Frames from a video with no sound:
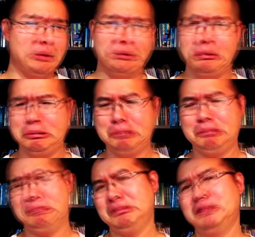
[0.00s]
ooh,
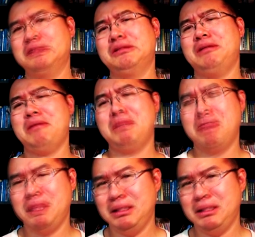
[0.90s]
you know, that might be